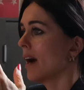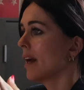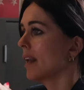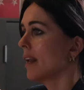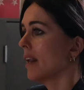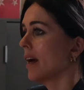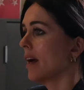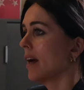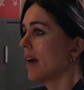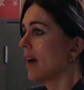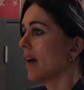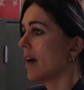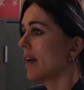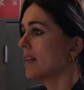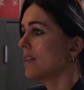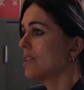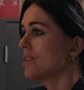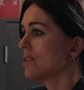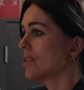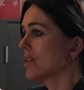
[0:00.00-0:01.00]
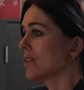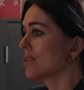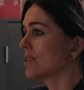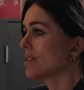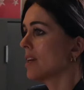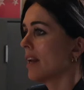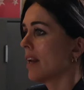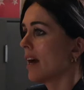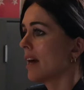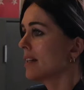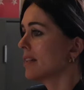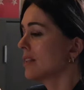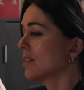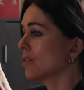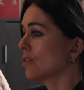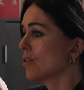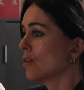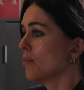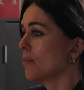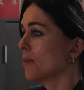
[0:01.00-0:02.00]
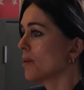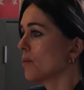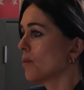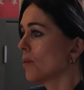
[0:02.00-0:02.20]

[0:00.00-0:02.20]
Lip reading: And I need you to understand, I didn't grow up in